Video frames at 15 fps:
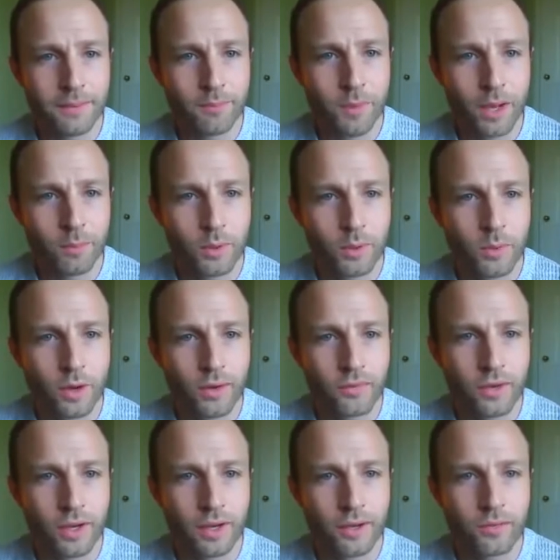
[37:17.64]
might be
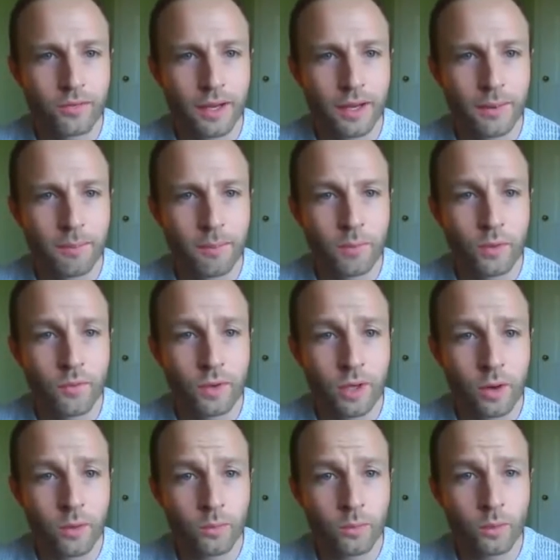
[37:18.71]
worth kind of
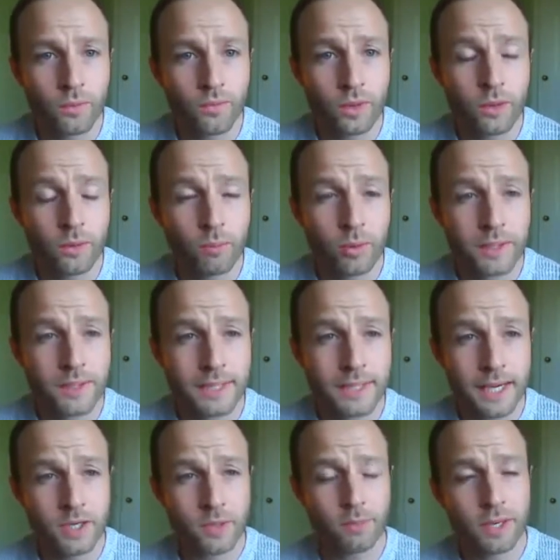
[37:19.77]
moving on with the
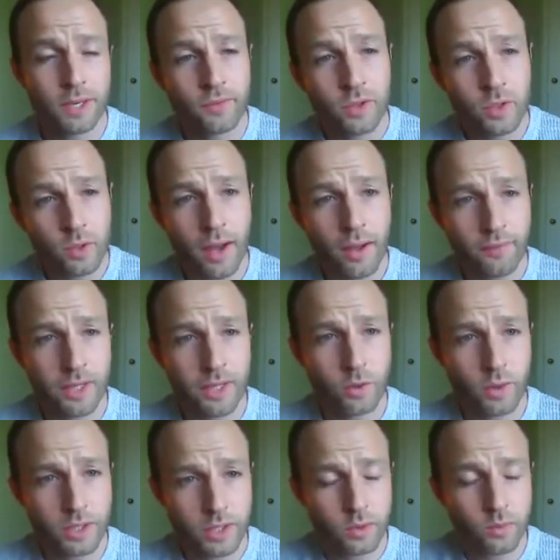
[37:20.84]
presentation. But if you do have any
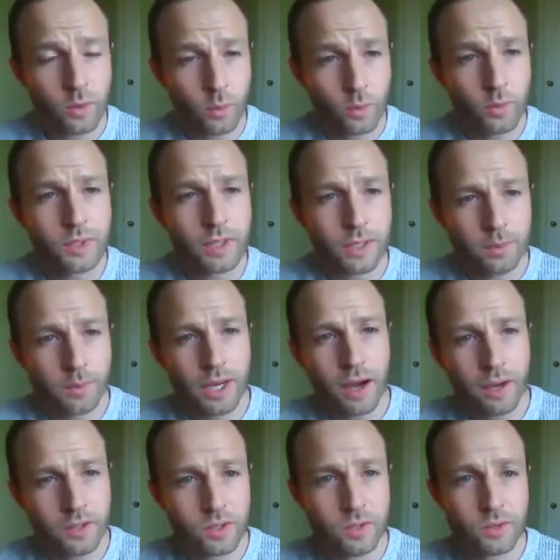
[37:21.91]
questions, we're also going to be
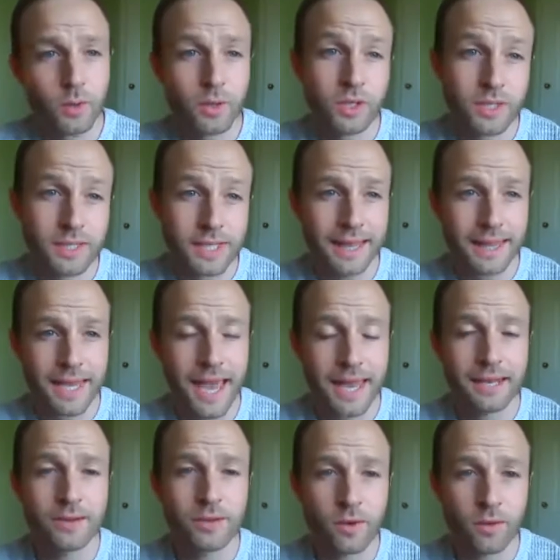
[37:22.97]
answering questions at the
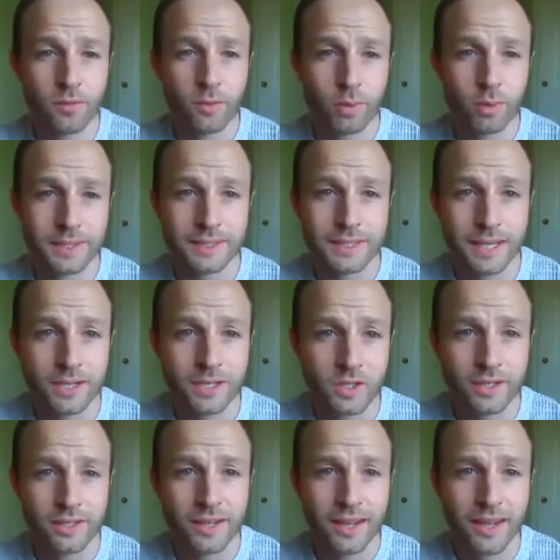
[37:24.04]
end of the
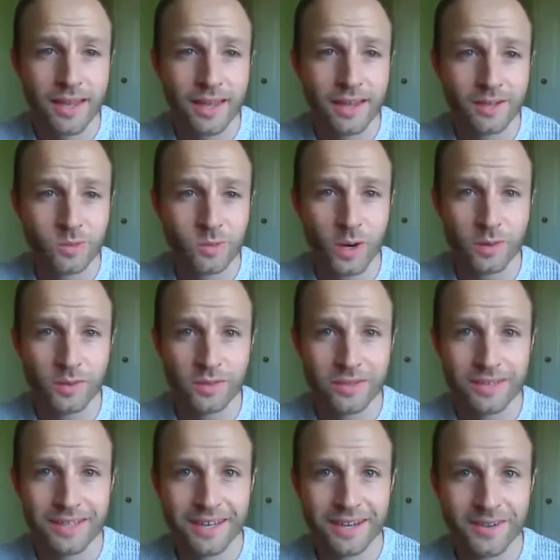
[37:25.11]
presentation as well.
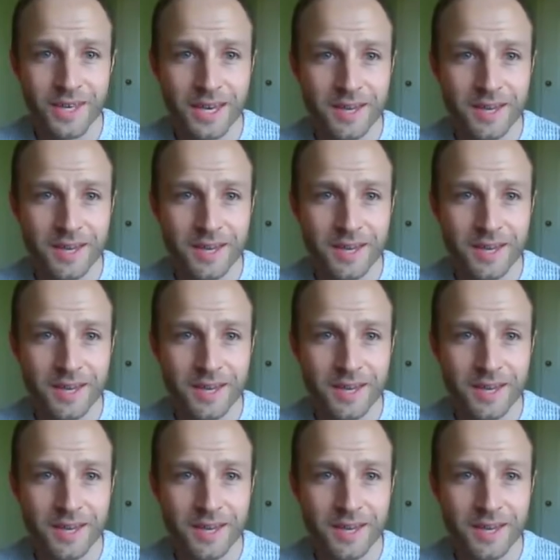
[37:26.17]
Okay.